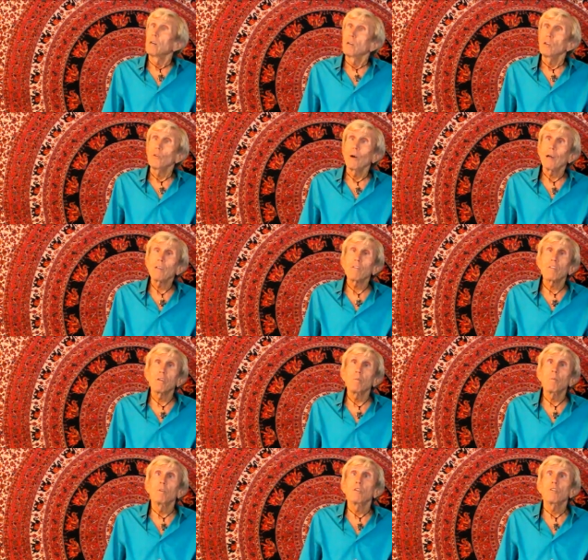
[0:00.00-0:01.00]
you add
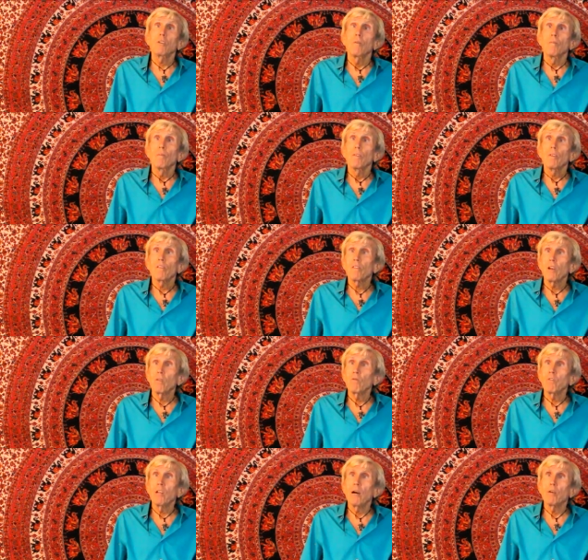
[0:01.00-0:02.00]
some
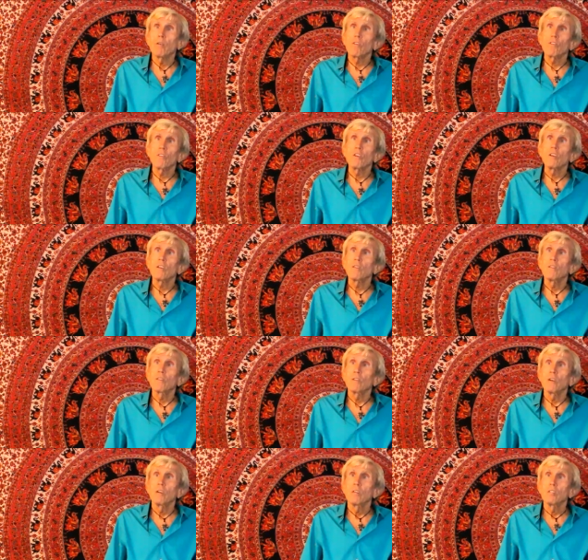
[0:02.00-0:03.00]
sunflower seeds,